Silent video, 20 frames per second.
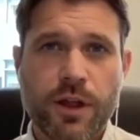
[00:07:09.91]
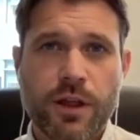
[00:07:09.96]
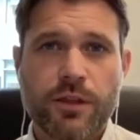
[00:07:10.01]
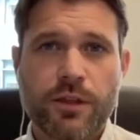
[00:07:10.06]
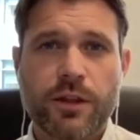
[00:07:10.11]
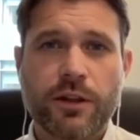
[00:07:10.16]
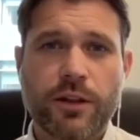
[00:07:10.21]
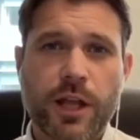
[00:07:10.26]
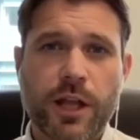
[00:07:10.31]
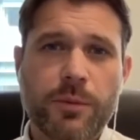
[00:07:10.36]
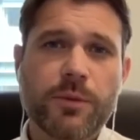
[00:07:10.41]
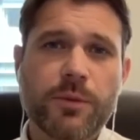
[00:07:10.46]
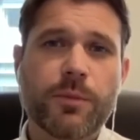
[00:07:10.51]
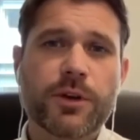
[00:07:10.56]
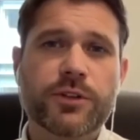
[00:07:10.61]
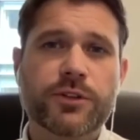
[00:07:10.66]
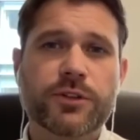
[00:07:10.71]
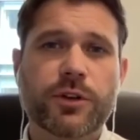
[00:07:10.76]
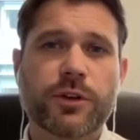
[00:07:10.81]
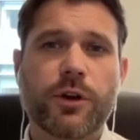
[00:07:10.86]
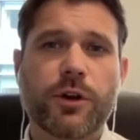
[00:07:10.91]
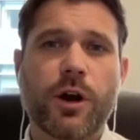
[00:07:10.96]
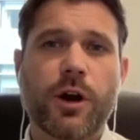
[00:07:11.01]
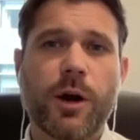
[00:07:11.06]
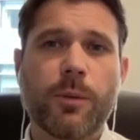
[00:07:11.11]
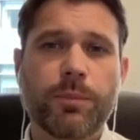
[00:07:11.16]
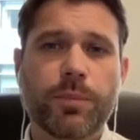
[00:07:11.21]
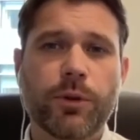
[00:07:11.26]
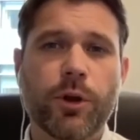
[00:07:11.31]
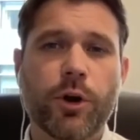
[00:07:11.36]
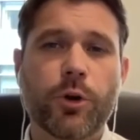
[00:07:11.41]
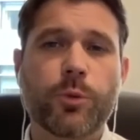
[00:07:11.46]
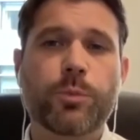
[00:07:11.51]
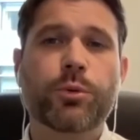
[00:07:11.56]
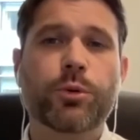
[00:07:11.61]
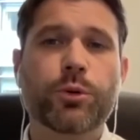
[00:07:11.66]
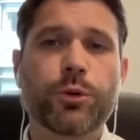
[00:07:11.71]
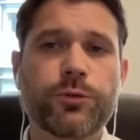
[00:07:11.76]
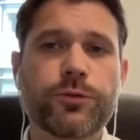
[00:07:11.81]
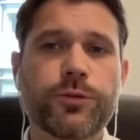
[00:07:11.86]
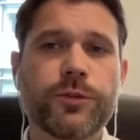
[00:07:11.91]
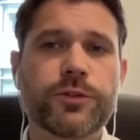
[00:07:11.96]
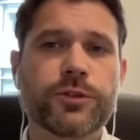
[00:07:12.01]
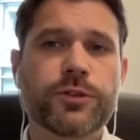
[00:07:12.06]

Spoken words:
the claimant must upload proof of